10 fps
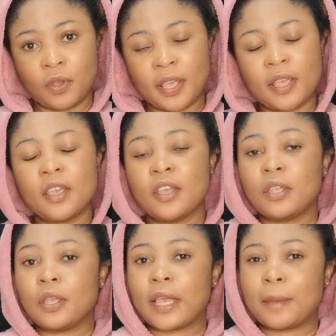Okay,
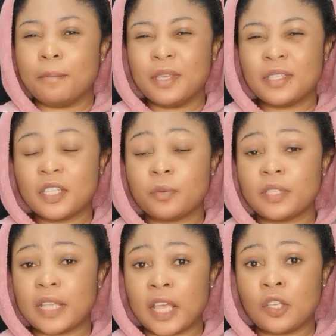you can mix this
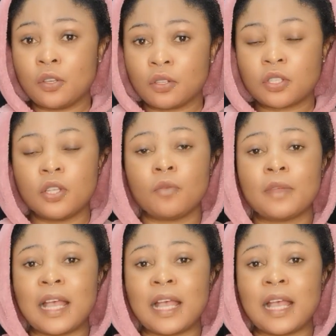with egg yolk serum.